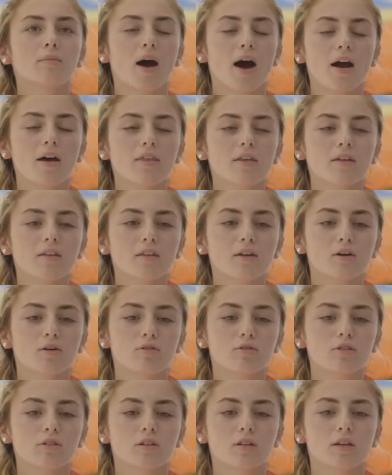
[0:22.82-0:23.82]
I think the
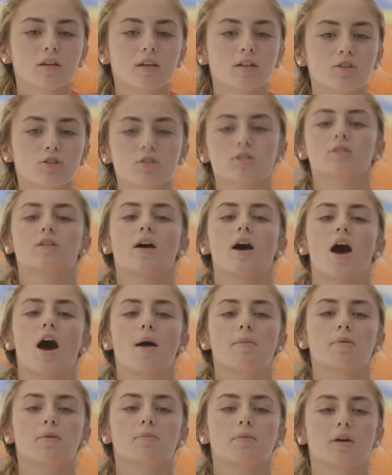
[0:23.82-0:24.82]
ocean is just a
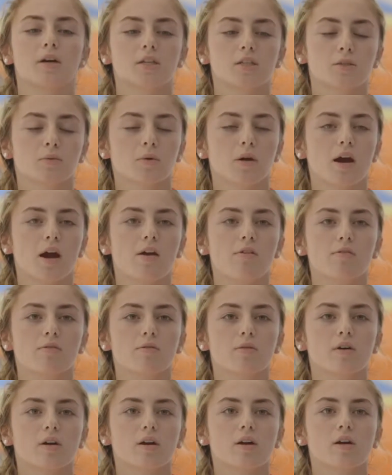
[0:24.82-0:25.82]
happy place where
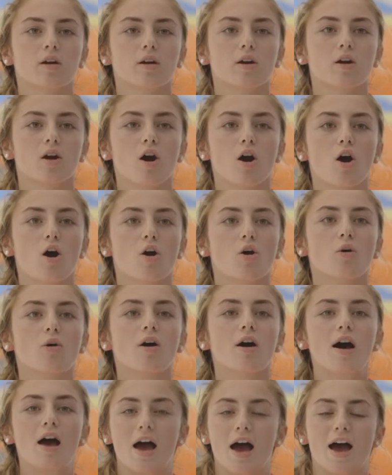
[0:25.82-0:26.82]
everyone can go.
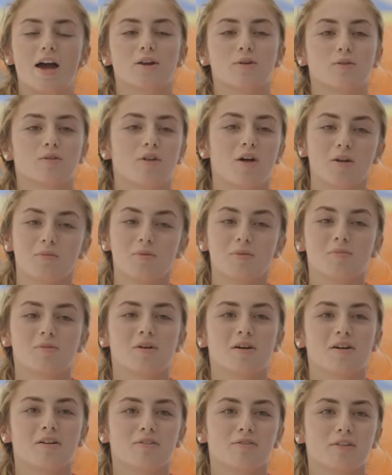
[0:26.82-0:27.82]
I know a lot of people
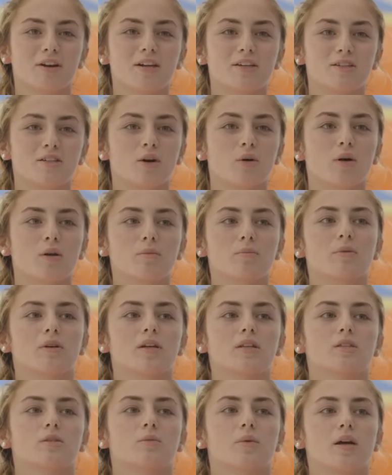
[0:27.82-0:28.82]
are afraid to go in, but
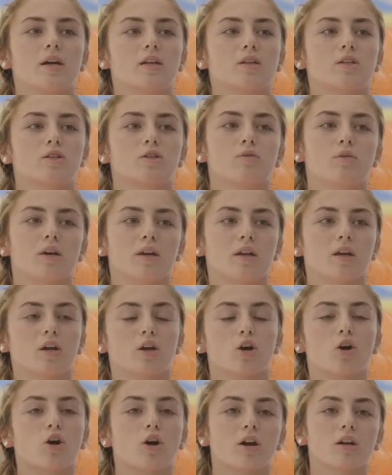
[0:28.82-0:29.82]
it's a way you can
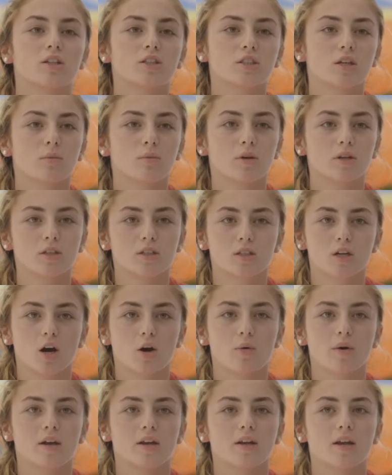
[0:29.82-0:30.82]
encourage someone to
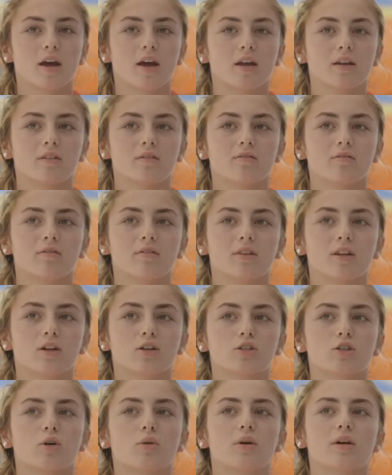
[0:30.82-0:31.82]
go in, and
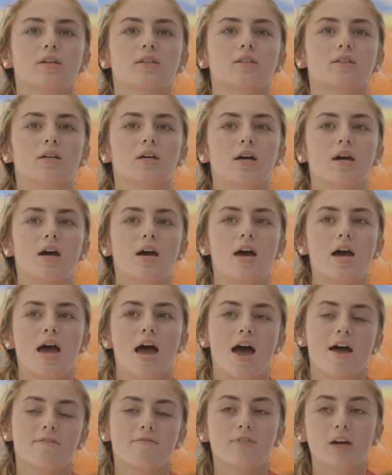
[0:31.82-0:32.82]
there's always
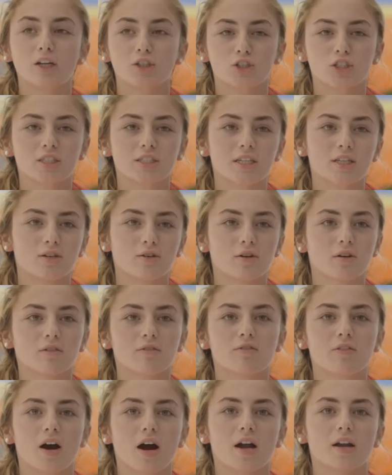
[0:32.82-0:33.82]
adventures that you can
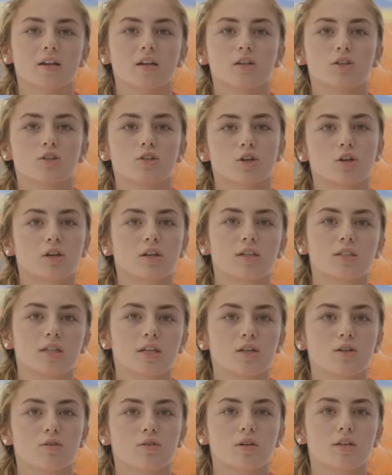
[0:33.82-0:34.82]
find and journeys that
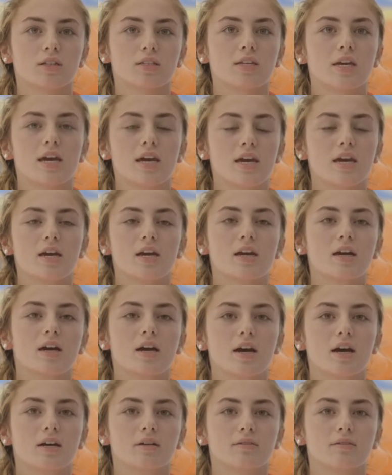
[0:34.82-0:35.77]
you can take.